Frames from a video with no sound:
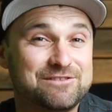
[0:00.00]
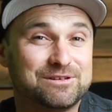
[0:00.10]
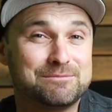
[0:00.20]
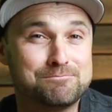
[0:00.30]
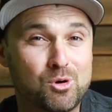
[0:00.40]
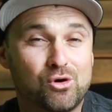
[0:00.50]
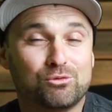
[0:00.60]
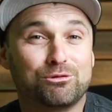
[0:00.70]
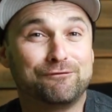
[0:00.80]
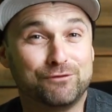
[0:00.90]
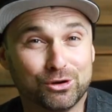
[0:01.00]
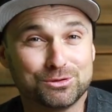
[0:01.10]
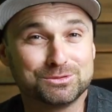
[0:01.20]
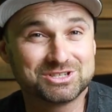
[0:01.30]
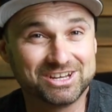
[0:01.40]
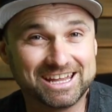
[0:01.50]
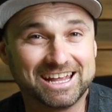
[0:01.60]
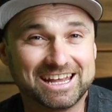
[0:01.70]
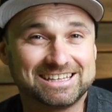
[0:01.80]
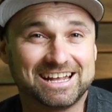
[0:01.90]
even more referrals so you
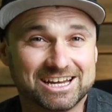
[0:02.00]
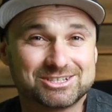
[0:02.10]
can get that